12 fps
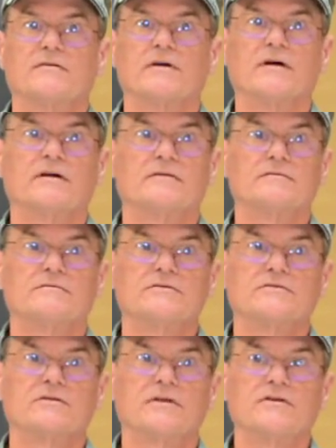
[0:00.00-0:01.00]
Uh,
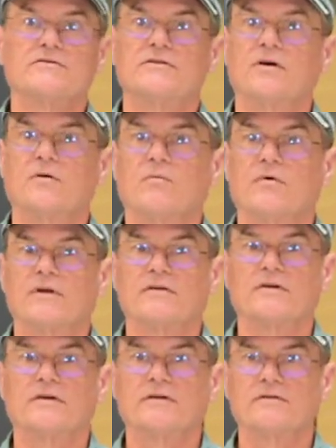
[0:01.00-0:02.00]
just to let you know what it
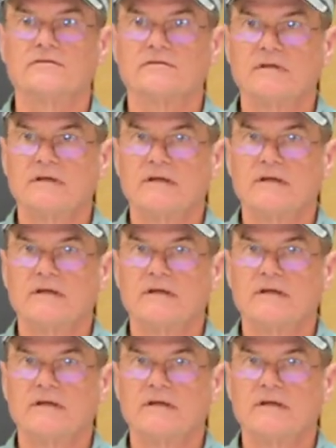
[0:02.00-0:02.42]
does.